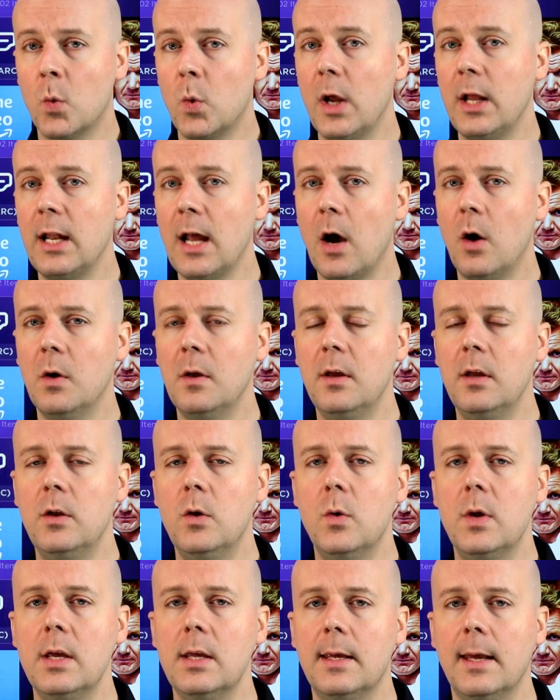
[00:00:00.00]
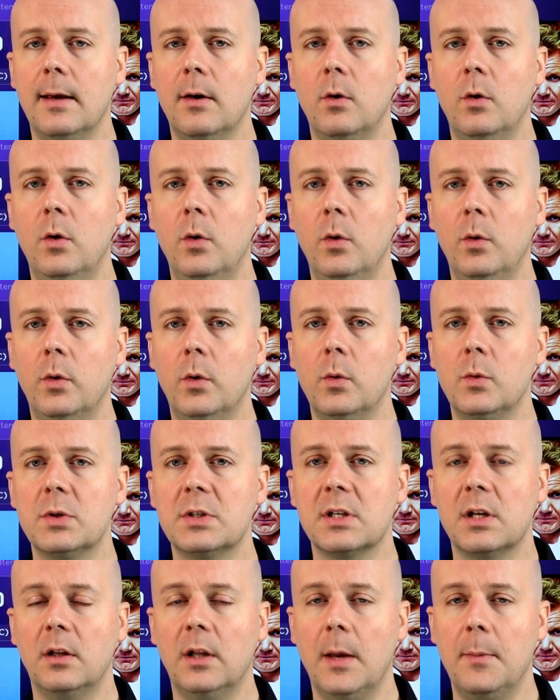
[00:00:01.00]
Right now, you can get
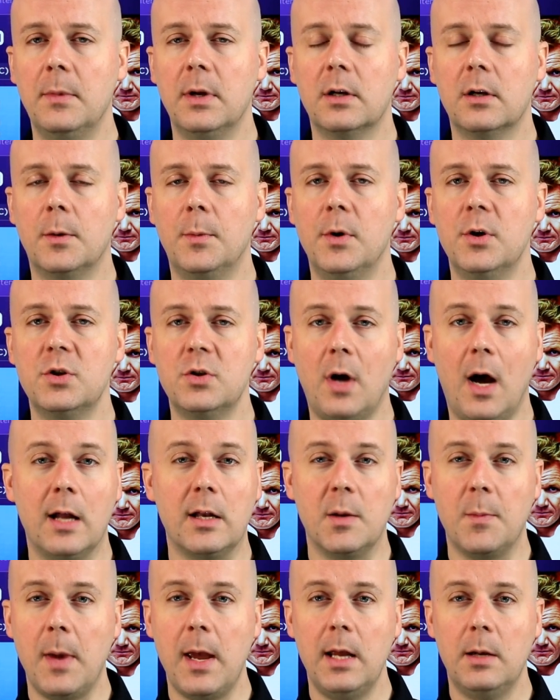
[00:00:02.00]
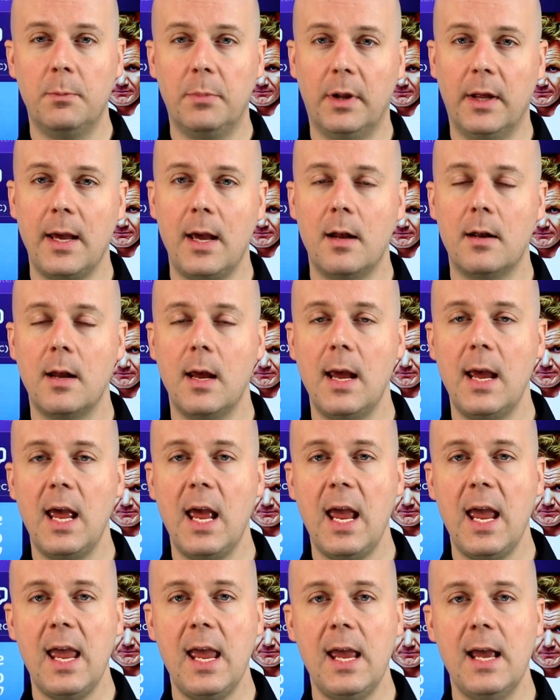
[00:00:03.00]
Hulu's limited commercial on demand plan
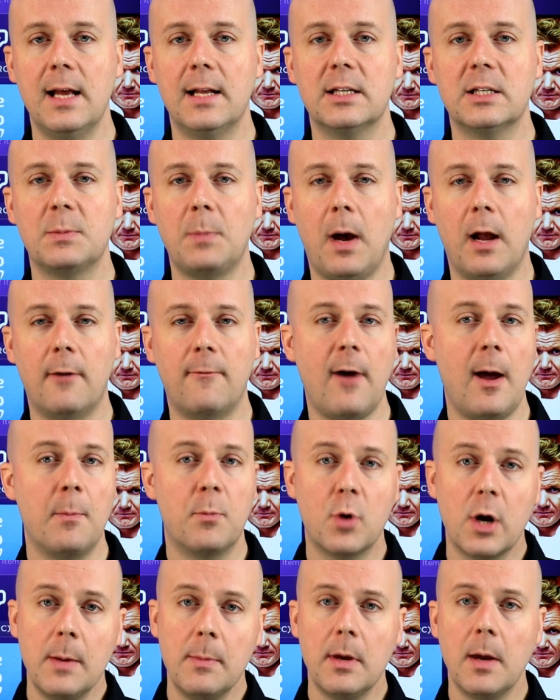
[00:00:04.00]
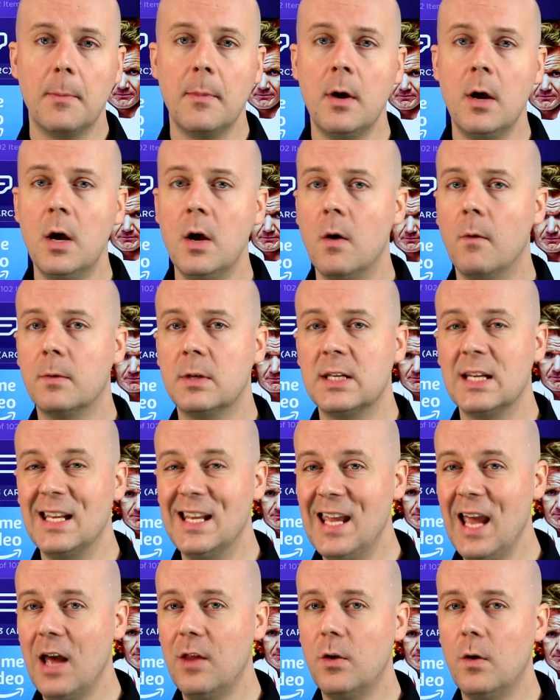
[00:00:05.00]
and Spotify Premium
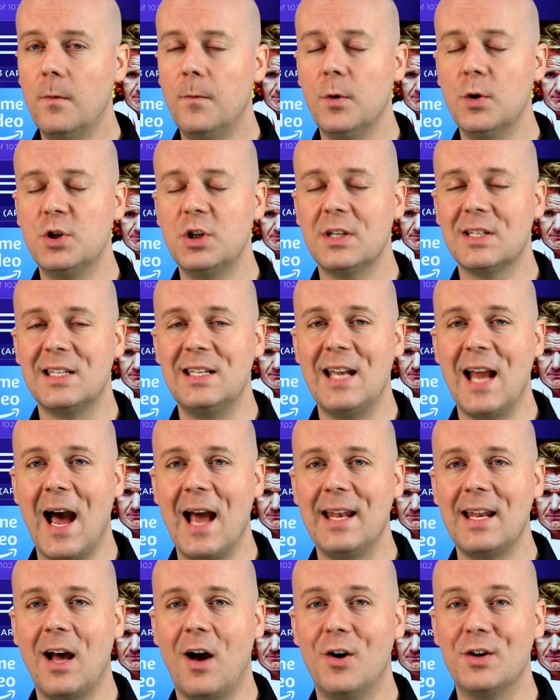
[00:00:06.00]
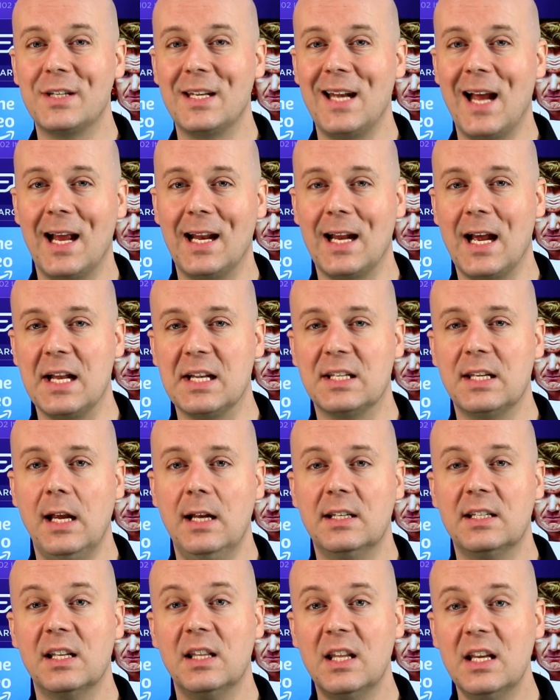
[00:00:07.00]
together for just
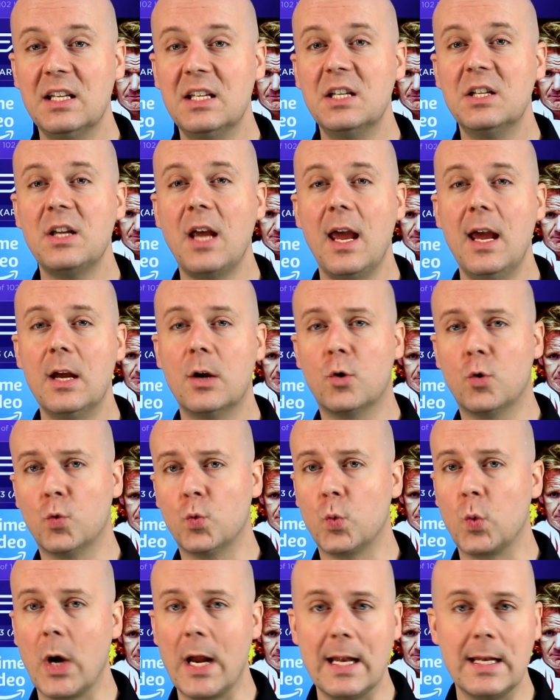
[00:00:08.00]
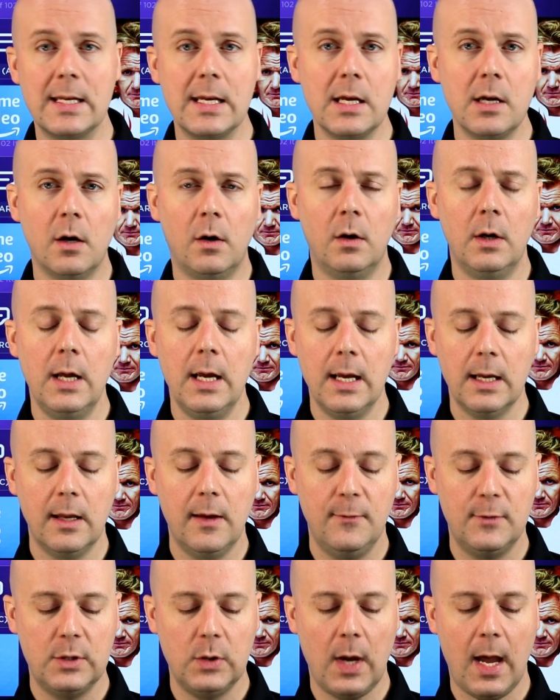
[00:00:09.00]
$9.99. This is a great deal.
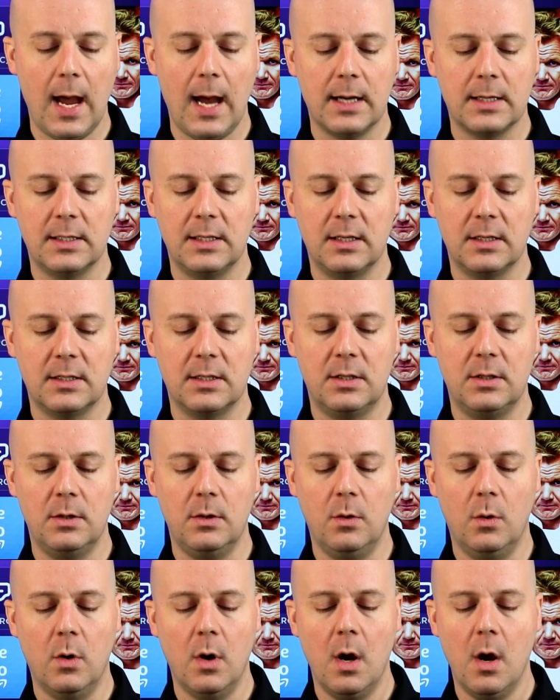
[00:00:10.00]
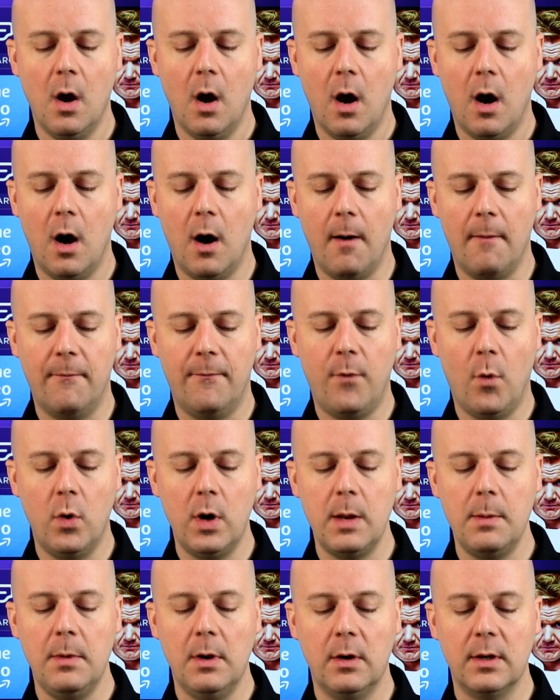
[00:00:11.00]
Gives you access to uh,
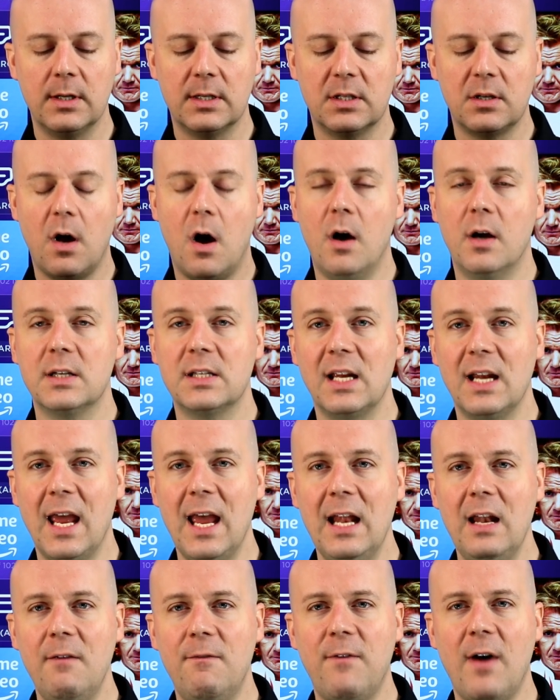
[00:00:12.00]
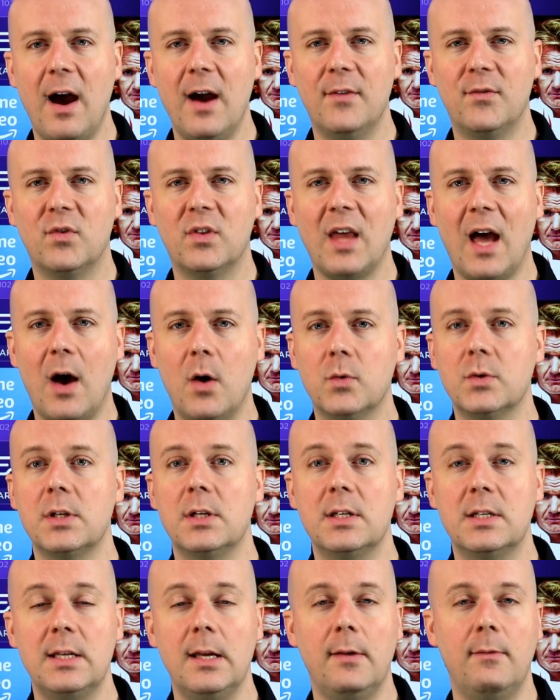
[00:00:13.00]
40 million songs and
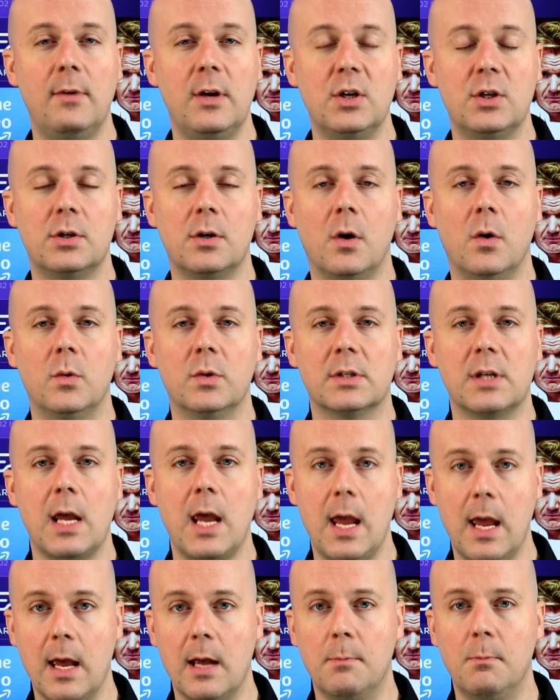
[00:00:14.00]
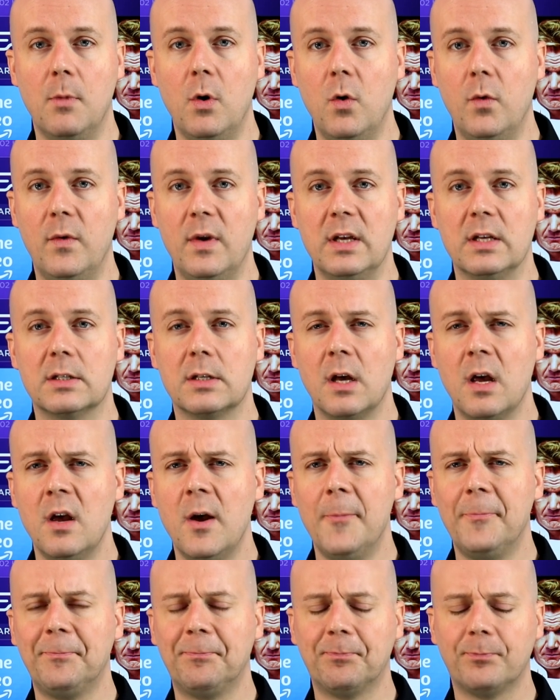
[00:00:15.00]
85,000 TV shows and movies.
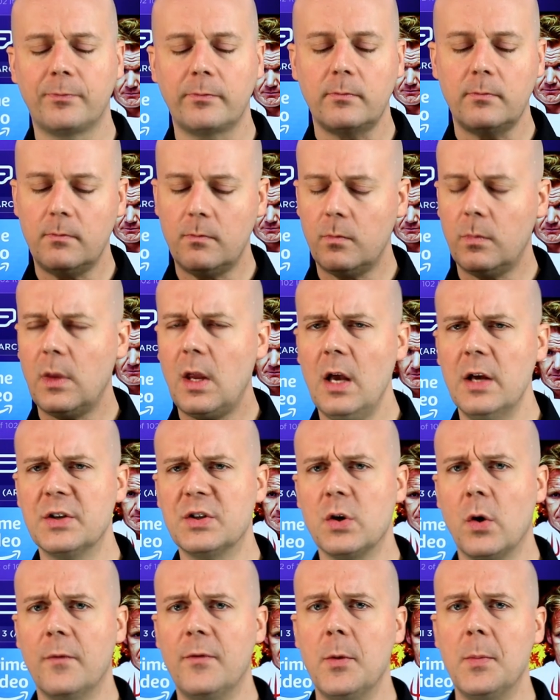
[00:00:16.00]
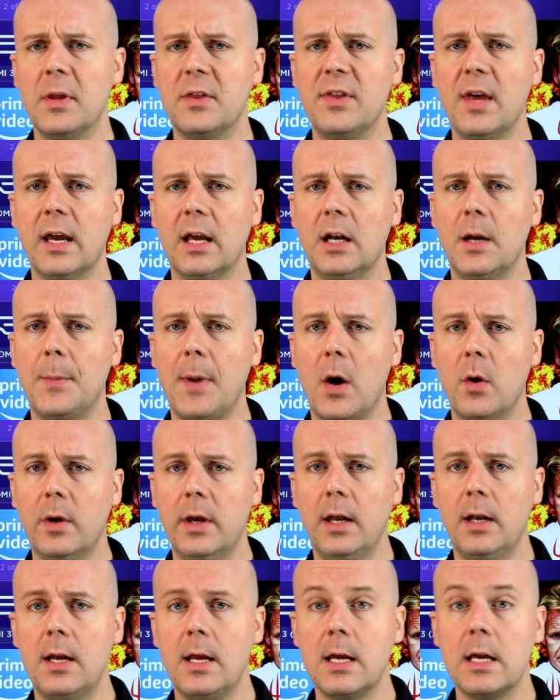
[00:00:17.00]
So if you've been thinking
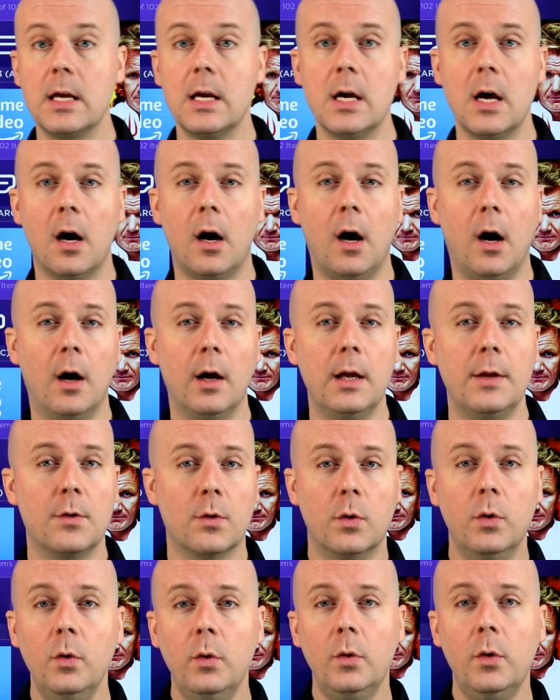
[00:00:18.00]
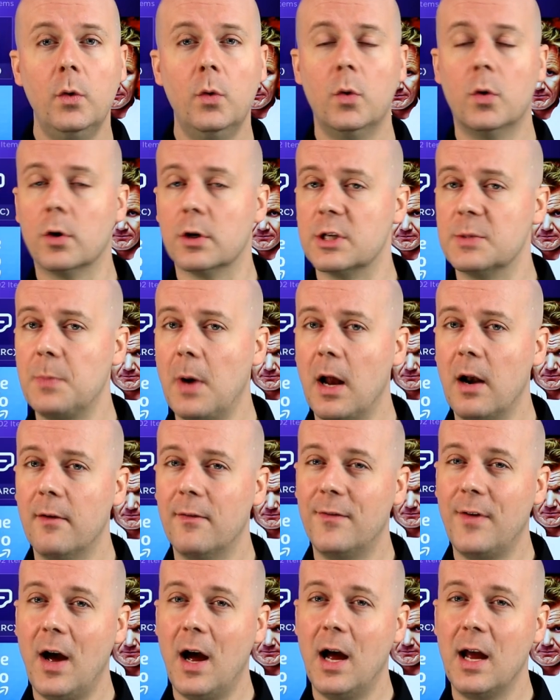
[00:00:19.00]
about getting uh, either Hulu or
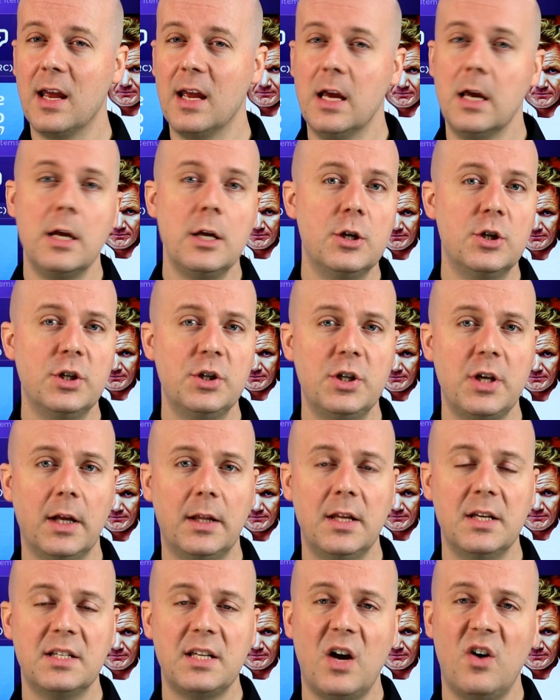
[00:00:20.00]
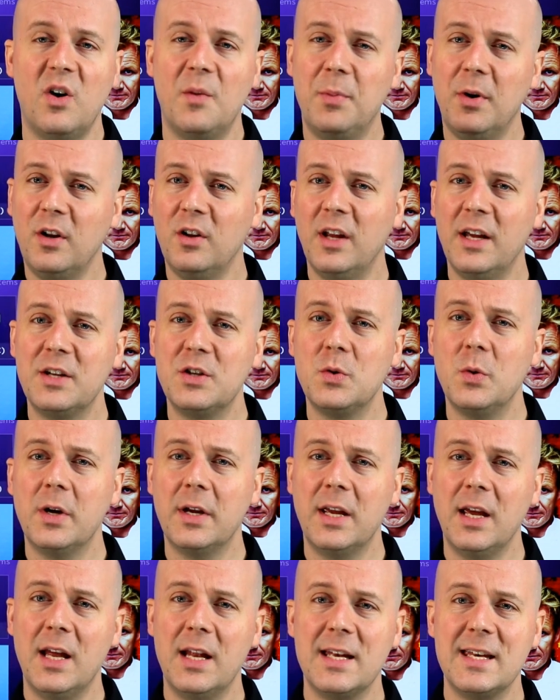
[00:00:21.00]
Spotify, you should check this out. I'll put a link to
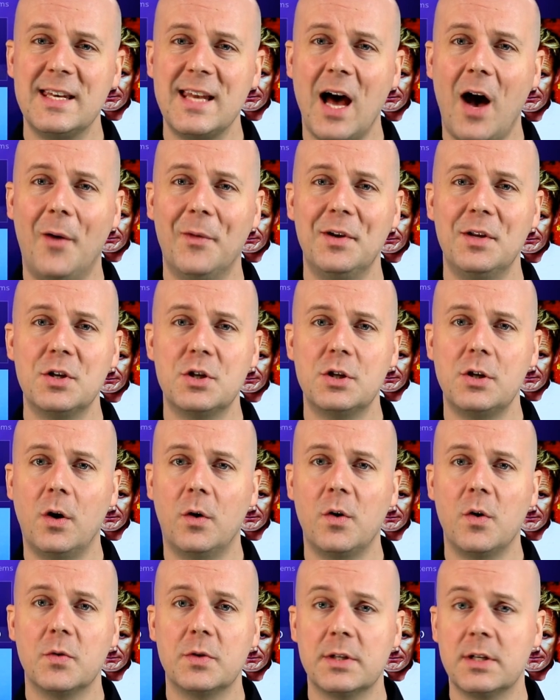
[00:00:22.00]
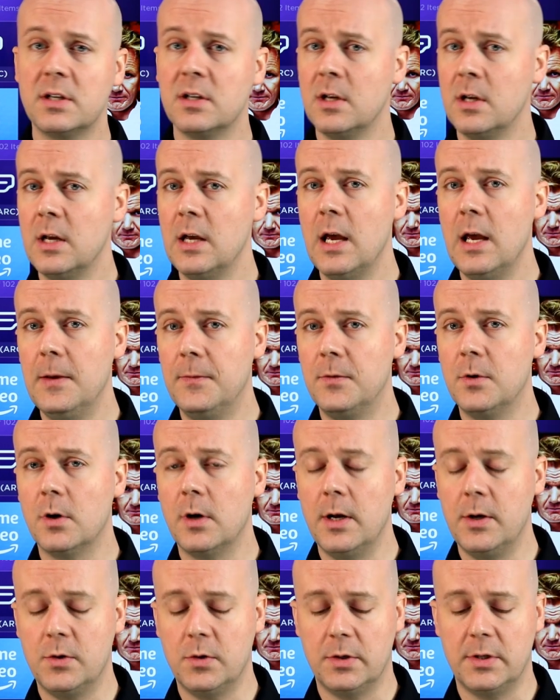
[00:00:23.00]
it again down in the show notes if
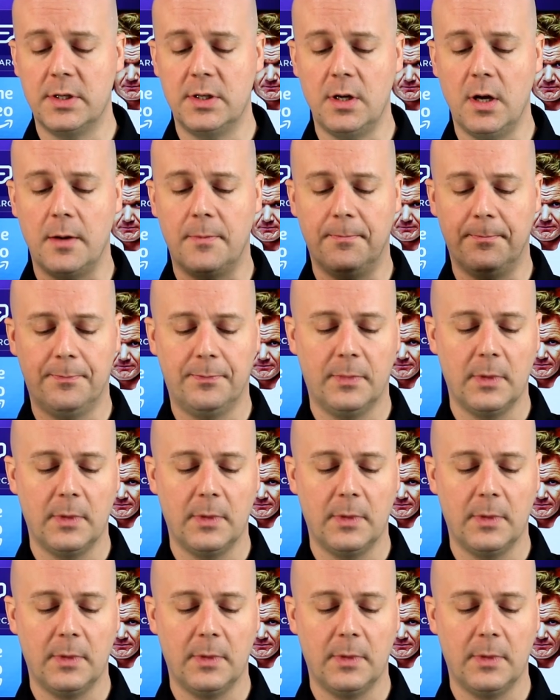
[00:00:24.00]
you're interested.